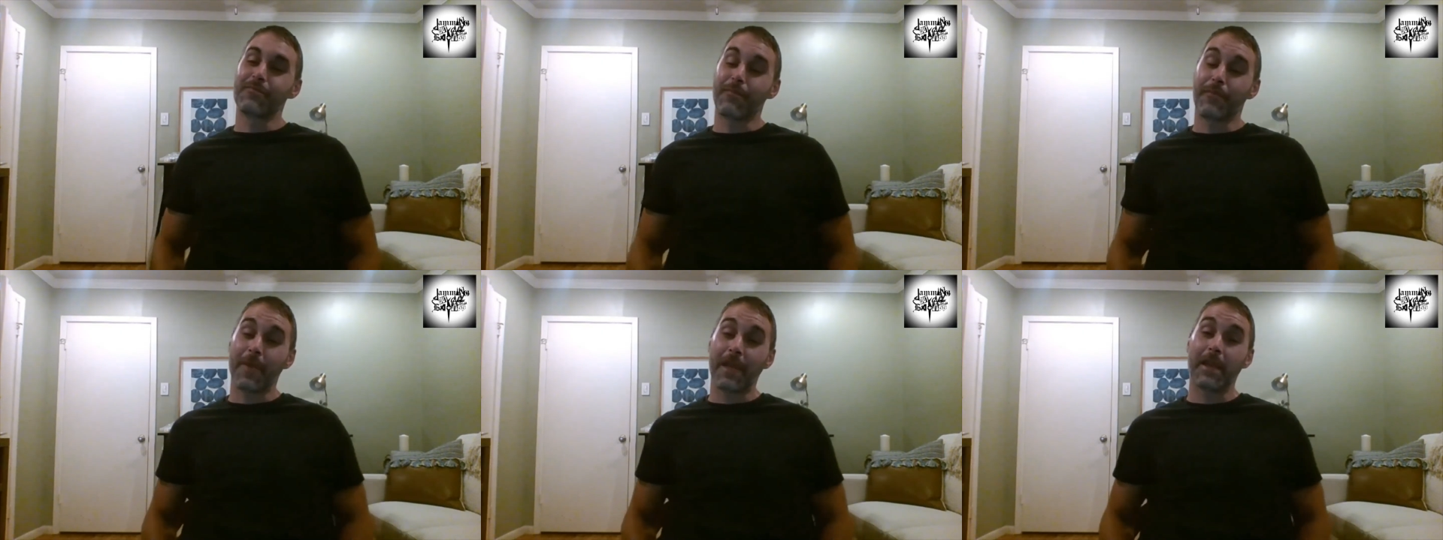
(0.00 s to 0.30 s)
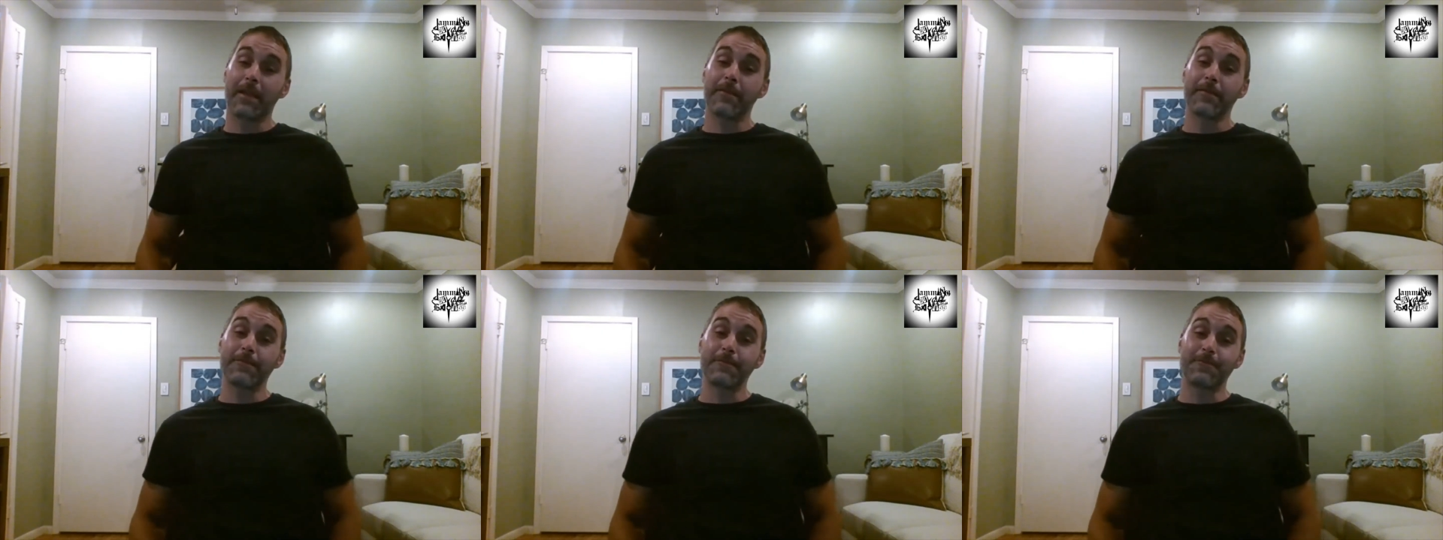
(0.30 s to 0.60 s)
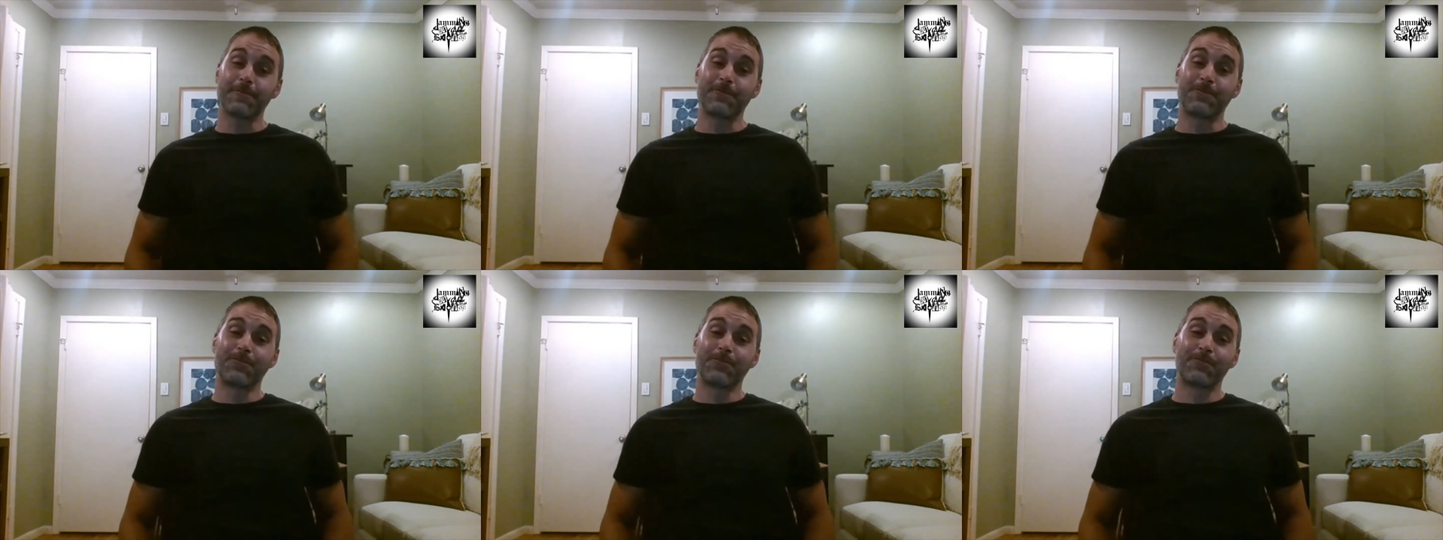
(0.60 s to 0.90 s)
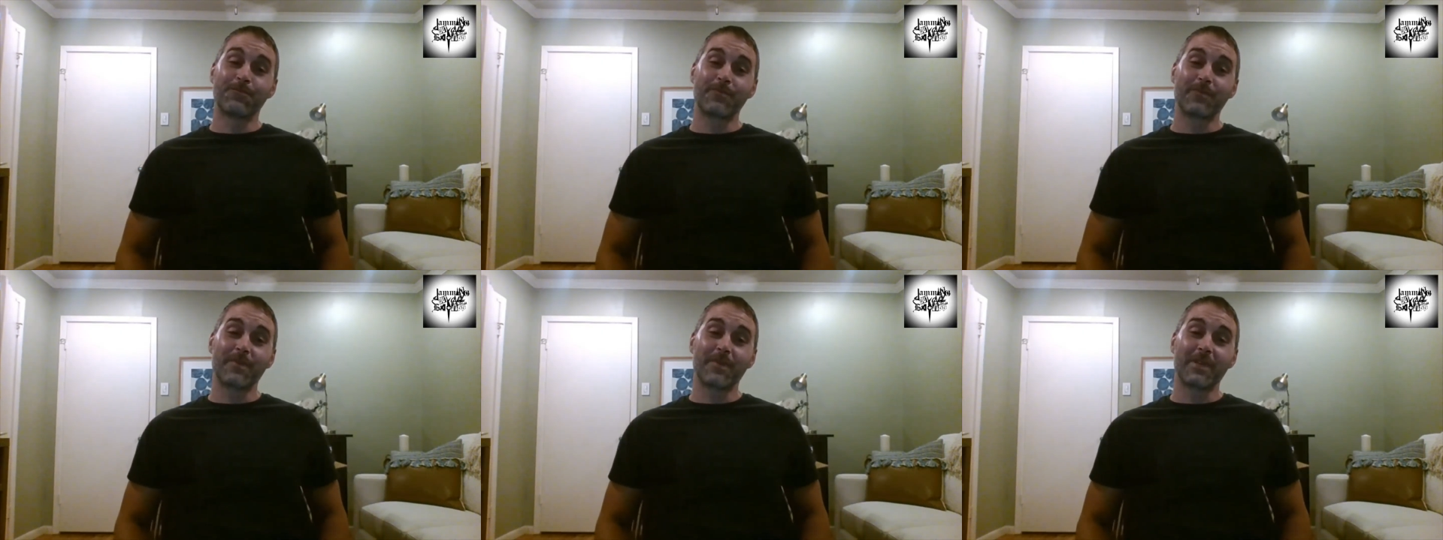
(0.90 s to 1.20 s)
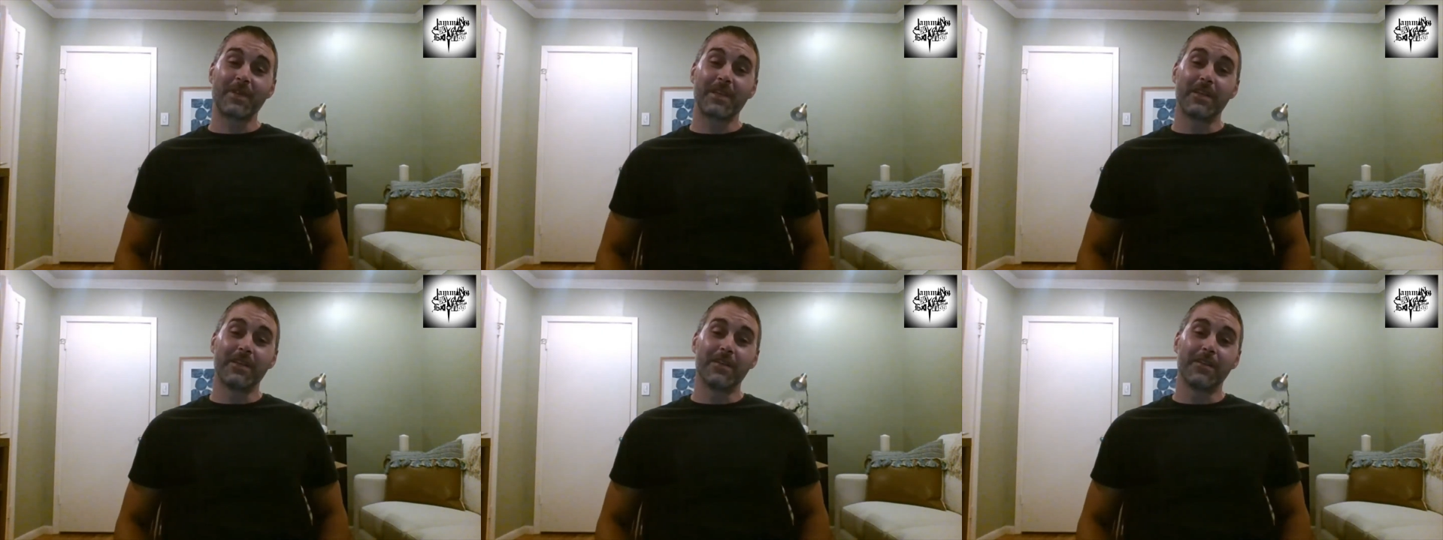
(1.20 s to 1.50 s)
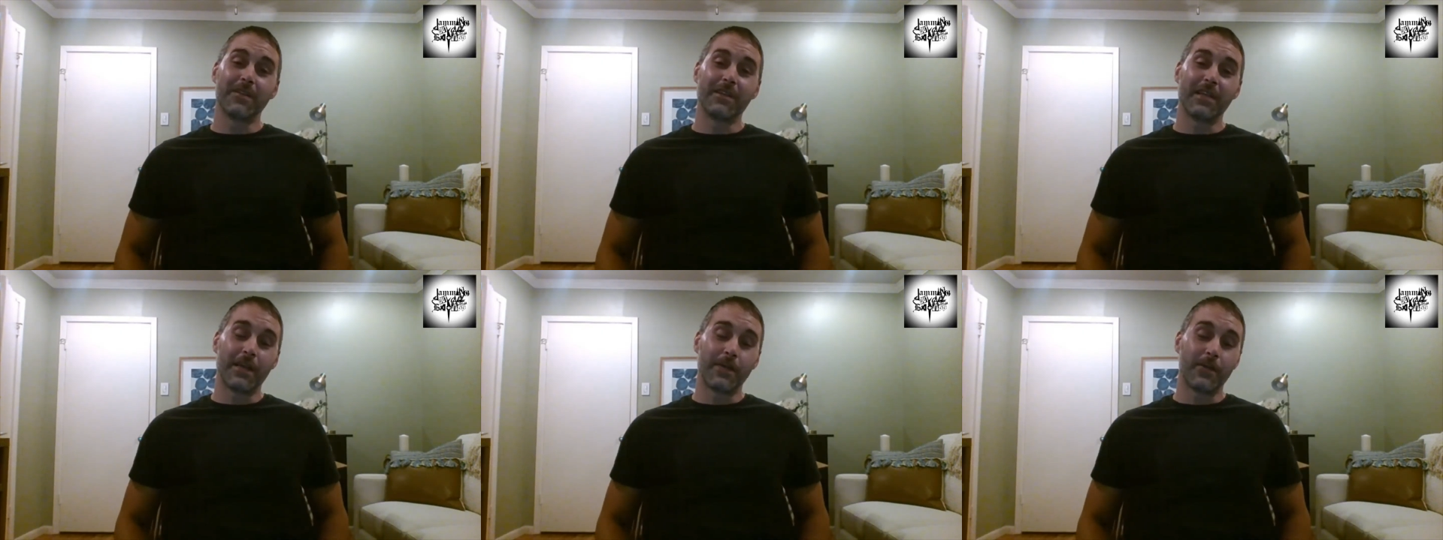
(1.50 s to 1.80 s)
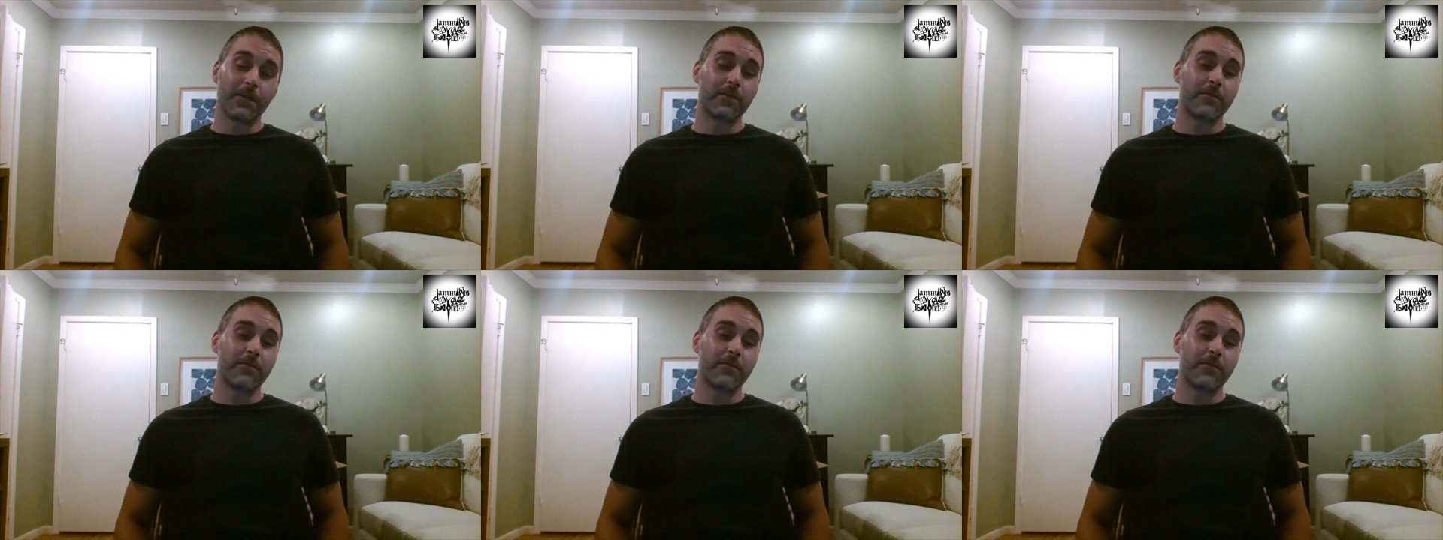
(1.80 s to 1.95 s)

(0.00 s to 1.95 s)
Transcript: Man, it